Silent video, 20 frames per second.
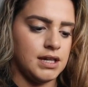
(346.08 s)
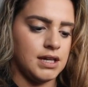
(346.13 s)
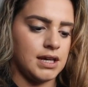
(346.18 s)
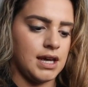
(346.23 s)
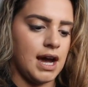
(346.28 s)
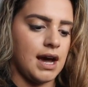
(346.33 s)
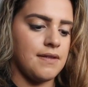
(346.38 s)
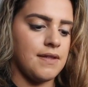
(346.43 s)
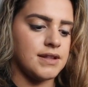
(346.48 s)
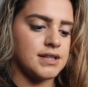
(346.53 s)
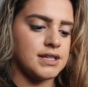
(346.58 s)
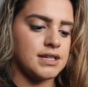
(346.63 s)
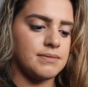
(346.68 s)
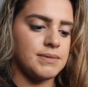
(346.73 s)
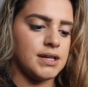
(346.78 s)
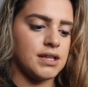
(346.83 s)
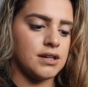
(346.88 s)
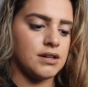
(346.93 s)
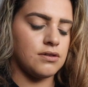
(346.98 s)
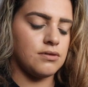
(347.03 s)
yeah, that's gonna
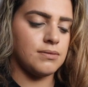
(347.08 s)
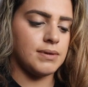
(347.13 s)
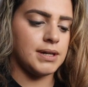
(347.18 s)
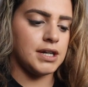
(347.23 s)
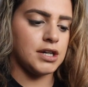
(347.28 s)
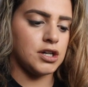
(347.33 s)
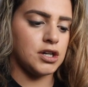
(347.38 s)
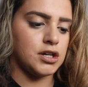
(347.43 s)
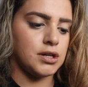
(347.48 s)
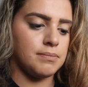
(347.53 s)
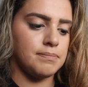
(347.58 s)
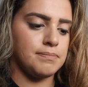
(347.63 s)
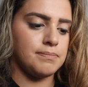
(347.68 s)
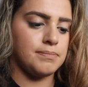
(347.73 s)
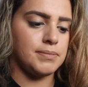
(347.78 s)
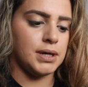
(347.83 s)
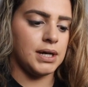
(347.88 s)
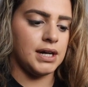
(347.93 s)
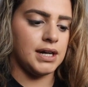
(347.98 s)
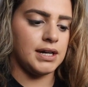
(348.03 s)
be a little weird,
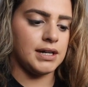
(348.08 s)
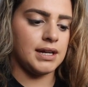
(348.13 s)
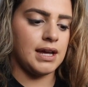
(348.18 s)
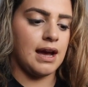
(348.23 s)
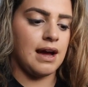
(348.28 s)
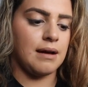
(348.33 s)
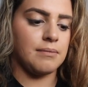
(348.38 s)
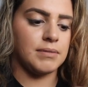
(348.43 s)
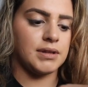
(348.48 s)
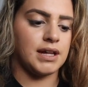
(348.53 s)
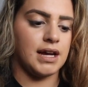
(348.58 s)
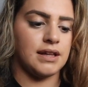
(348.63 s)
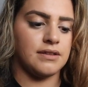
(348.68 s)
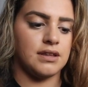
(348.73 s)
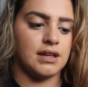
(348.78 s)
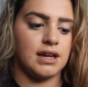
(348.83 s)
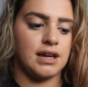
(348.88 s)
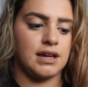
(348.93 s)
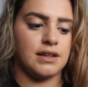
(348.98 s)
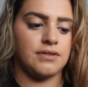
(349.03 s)
but yeah, I'm glad
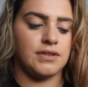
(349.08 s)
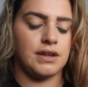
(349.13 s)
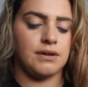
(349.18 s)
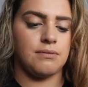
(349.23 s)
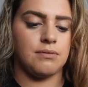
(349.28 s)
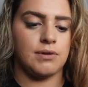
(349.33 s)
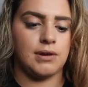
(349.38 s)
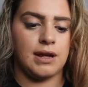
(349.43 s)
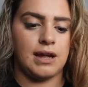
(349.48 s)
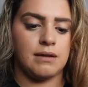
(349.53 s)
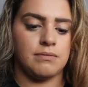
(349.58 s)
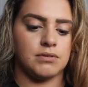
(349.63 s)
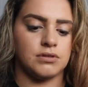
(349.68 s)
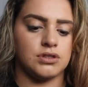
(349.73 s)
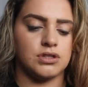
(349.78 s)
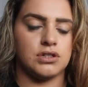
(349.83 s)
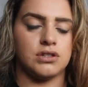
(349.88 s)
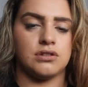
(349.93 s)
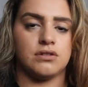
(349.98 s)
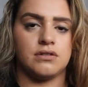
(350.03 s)
that
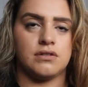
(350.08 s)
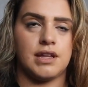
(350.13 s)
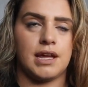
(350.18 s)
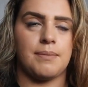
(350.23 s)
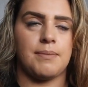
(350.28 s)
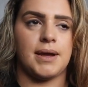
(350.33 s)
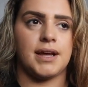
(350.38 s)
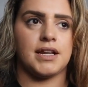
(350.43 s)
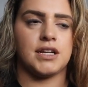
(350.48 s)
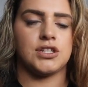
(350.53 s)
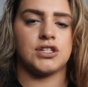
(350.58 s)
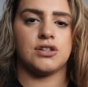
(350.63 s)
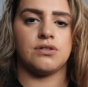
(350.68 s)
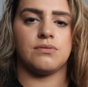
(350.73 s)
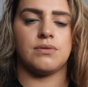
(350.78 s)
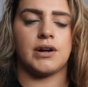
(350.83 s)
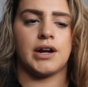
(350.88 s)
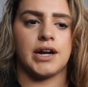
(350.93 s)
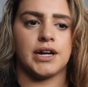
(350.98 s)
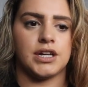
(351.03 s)
they made it to
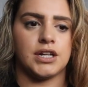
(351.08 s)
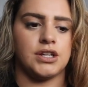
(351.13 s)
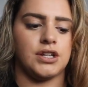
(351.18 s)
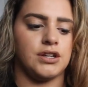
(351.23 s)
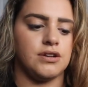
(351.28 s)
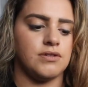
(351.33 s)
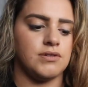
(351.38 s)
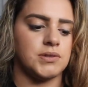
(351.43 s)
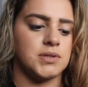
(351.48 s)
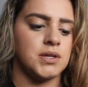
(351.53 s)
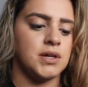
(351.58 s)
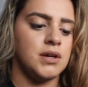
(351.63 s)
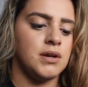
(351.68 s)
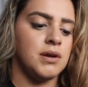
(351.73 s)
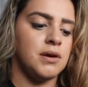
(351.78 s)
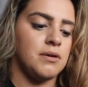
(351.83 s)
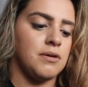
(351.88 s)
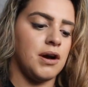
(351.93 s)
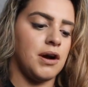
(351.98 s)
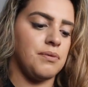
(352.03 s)
where I could use
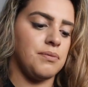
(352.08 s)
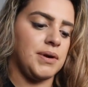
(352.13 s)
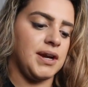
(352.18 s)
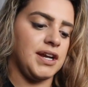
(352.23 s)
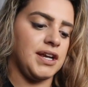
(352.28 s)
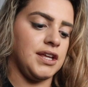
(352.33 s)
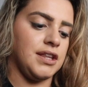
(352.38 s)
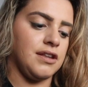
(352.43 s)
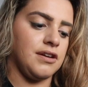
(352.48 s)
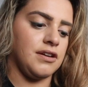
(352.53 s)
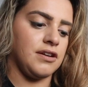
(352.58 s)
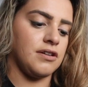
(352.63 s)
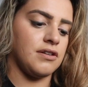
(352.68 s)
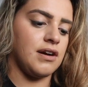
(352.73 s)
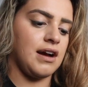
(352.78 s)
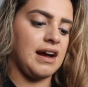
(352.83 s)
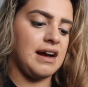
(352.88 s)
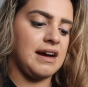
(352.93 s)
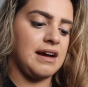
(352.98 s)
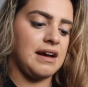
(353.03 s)
a regular
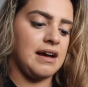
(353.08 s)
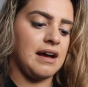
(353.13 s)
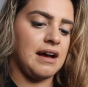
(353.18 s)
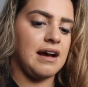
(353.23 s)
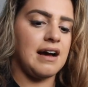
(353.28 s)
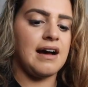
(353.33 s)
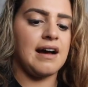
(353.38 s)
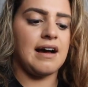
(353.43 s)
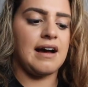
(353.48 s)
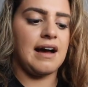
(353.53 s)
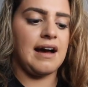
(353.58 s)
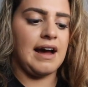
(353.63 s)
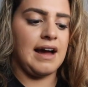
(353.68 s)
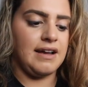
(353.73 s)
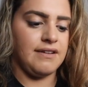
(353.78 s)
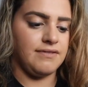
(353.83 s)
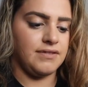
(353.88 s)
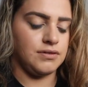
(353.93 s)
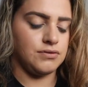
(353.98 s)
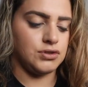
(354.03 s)

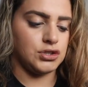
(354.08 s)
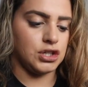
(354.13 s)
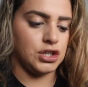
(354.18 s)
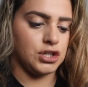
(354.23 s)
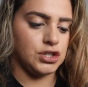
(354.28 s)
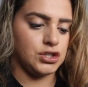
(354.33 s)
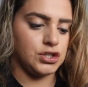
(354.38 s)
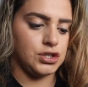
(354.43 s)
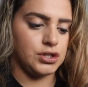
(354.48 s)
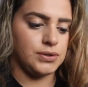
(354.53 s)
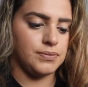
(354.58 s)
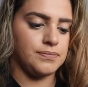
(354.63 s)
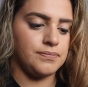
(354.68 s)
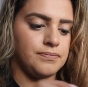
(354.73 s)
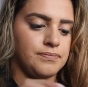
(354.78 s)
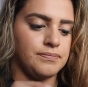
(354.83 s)
iPhone charger.